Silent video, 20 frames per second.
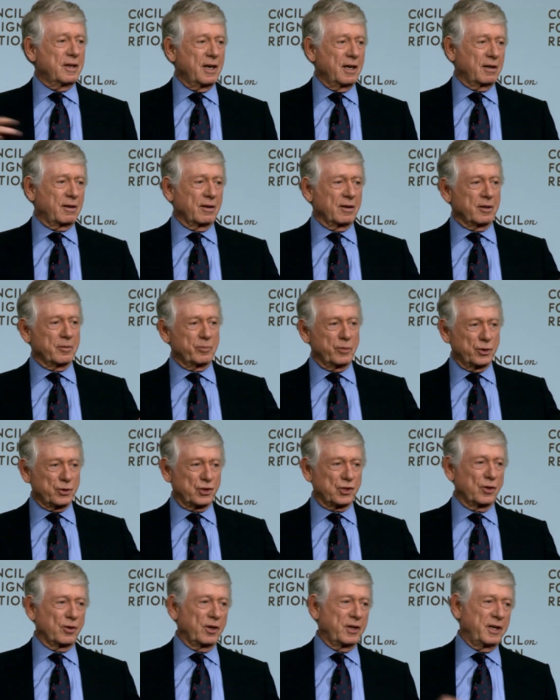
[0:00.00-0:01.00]
Hitler,
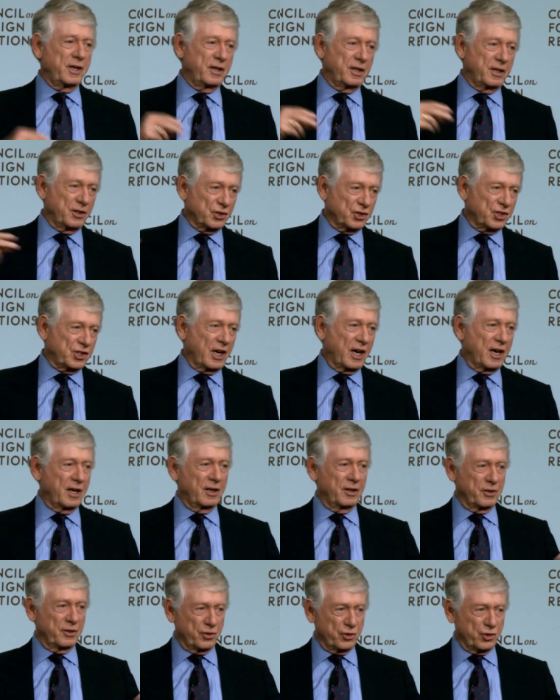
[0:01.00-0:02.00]
Mussolini,
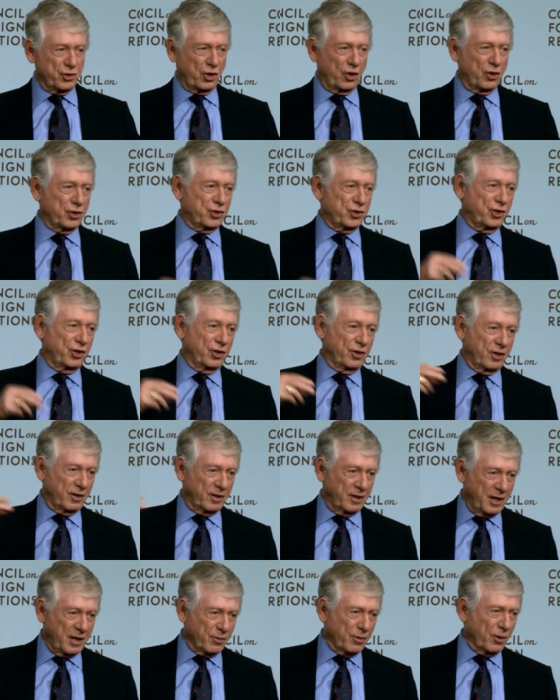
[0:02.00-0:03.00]
Stalin, Churchill,
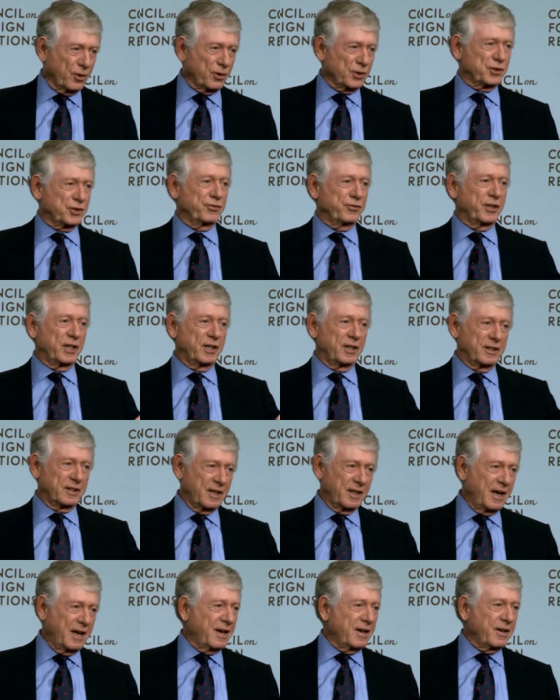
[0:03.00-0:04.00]
Roosevelt,
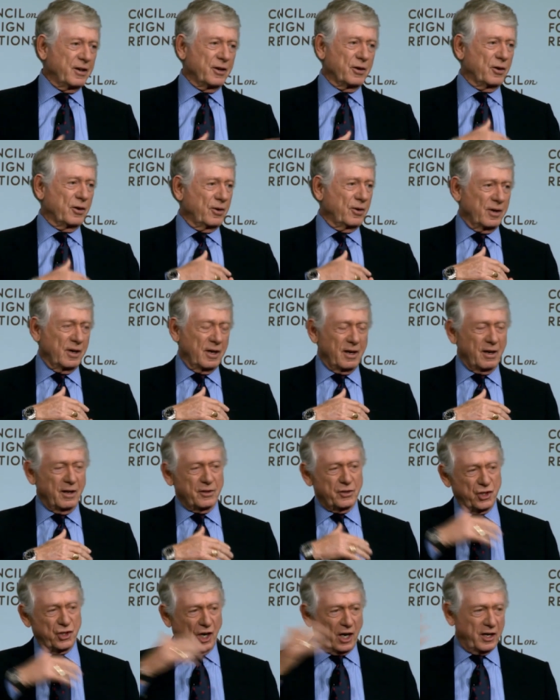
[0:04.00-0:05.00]
you know, uh,
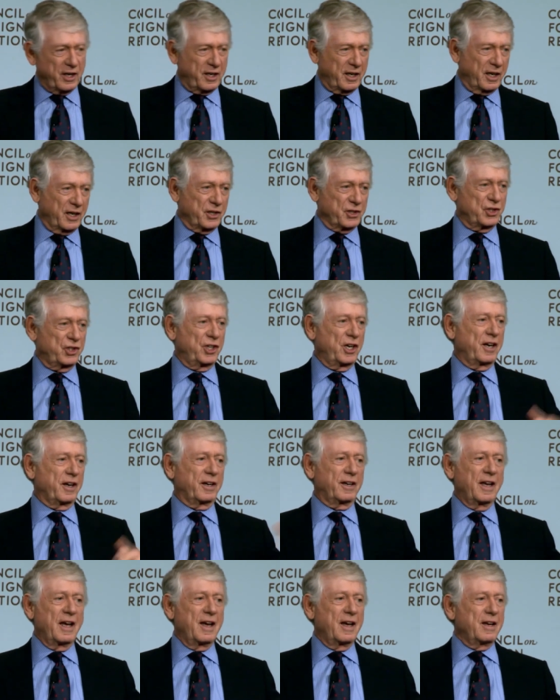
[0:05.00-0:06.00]
Chiang Kai-shek.
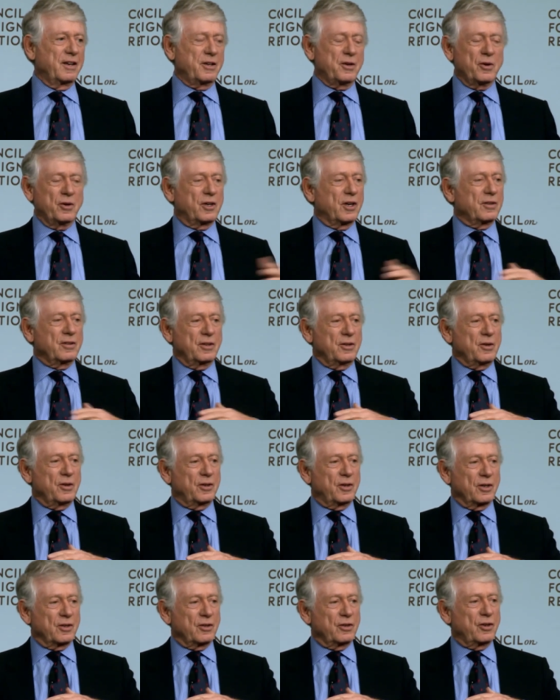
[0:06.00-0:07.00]
You can, you
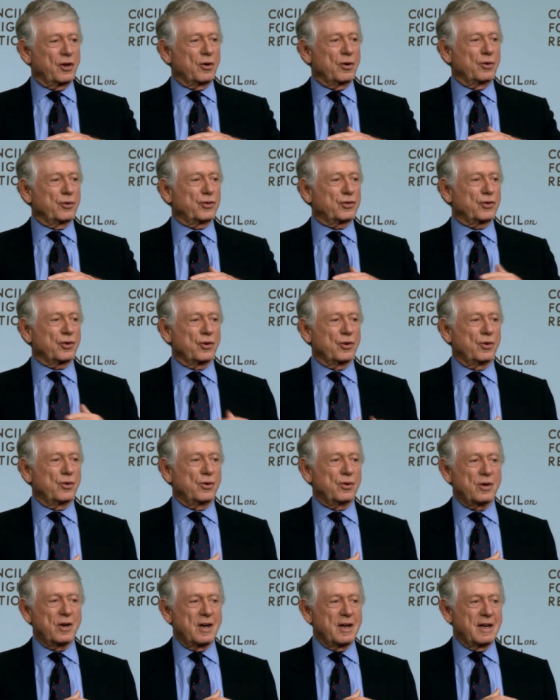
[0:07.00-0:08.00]
can go
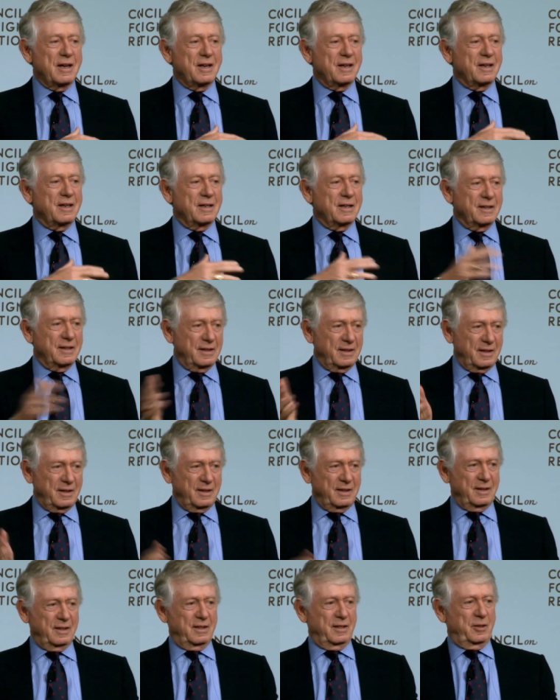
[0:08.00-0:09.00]
through
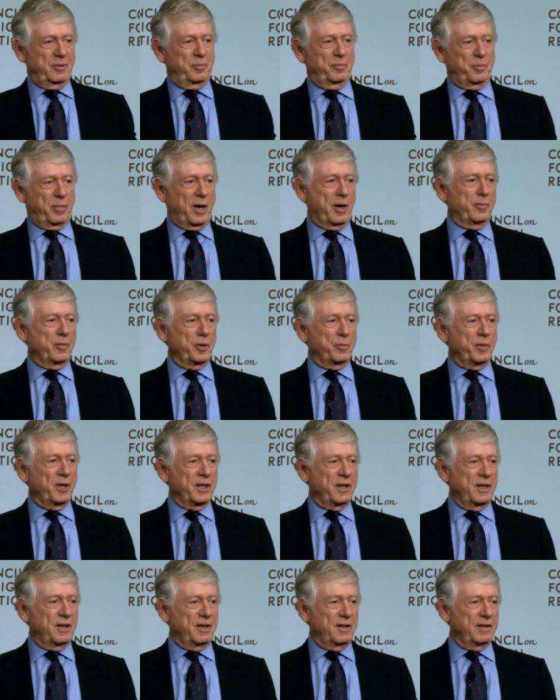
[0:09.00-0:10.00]

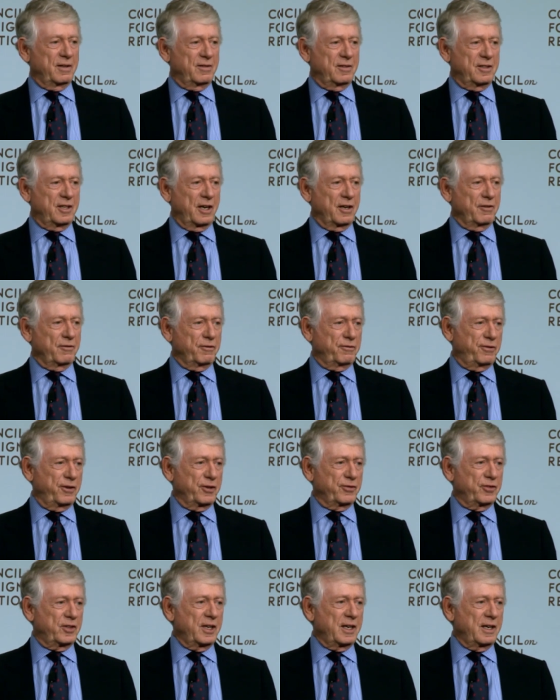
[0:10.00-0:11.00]
probably 10,
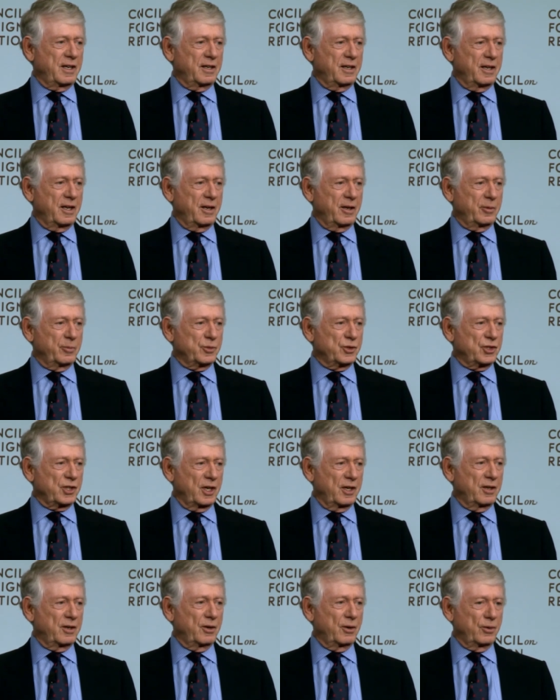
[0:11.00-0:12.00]
15 names
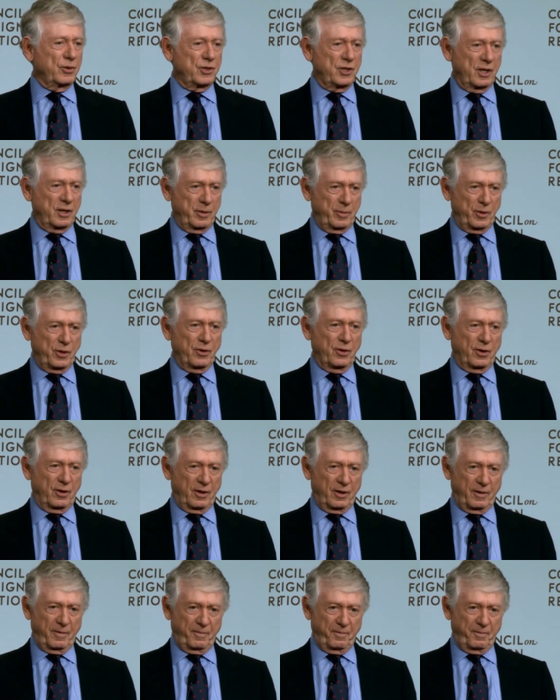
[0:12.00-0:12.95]
in no time at all.